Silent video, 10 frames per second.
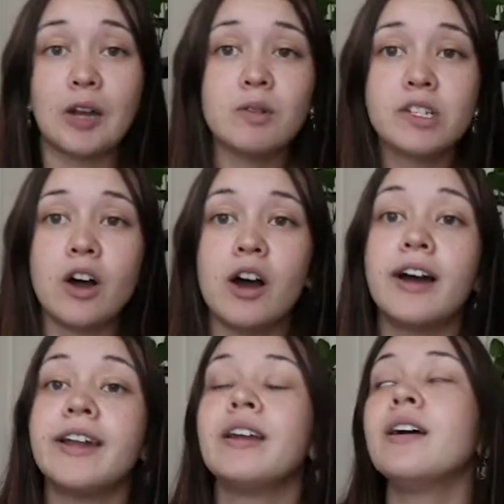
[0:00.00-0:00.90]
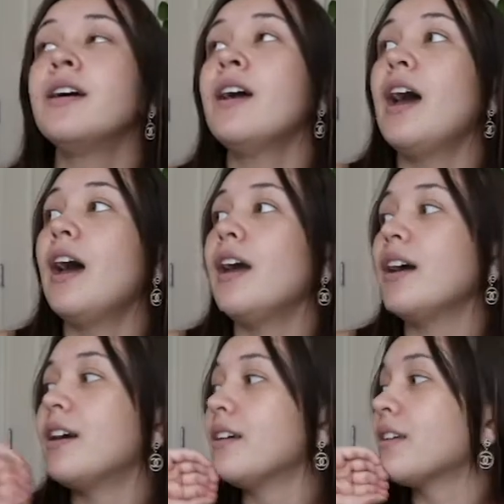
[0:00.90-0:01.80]
was on,
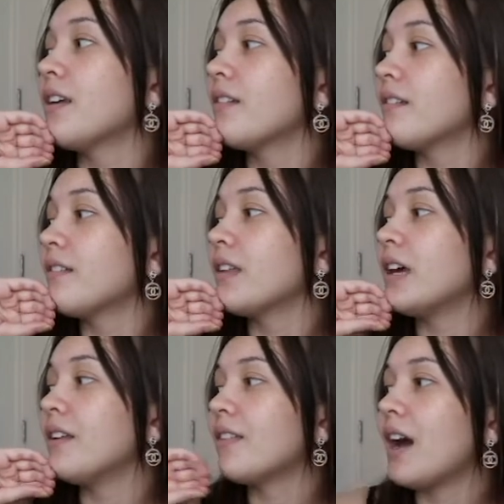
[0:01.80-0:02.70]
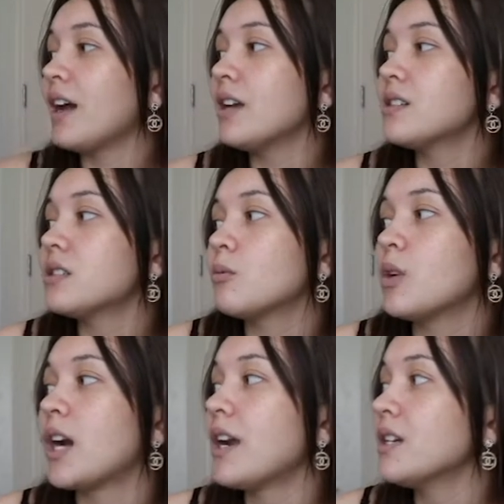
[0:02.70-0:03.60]
and then
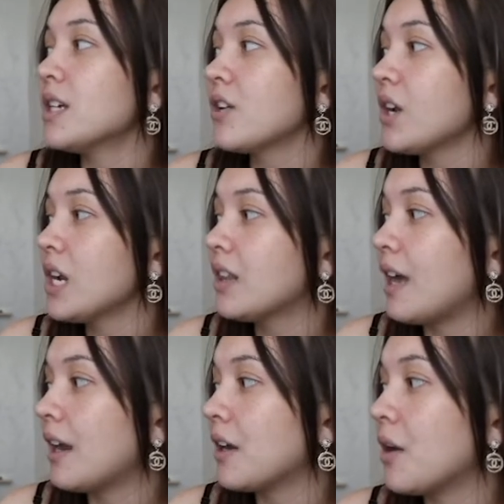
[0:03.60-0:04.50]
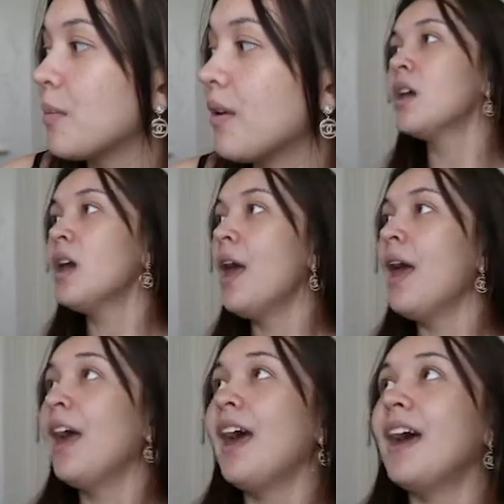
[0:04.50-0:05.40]
we kind of decorated that up,
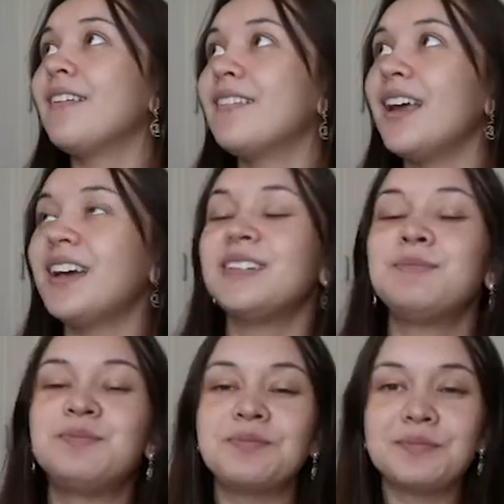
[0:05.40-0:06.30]
and then